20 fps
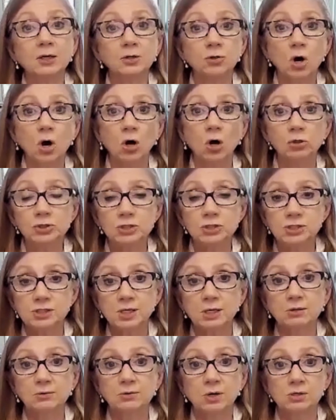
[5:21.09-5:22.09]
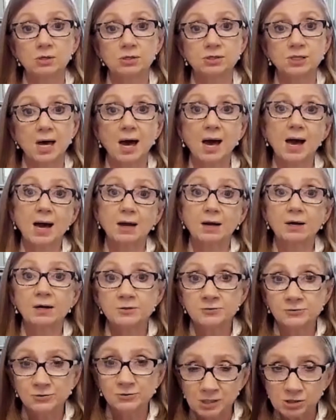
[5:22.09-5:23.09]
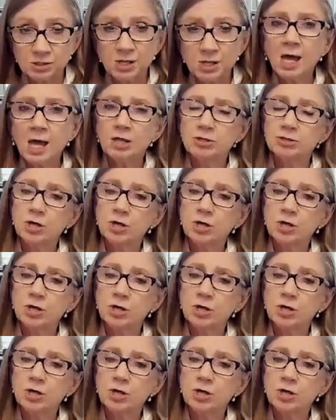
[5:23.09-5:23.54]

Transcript: technologies across countries.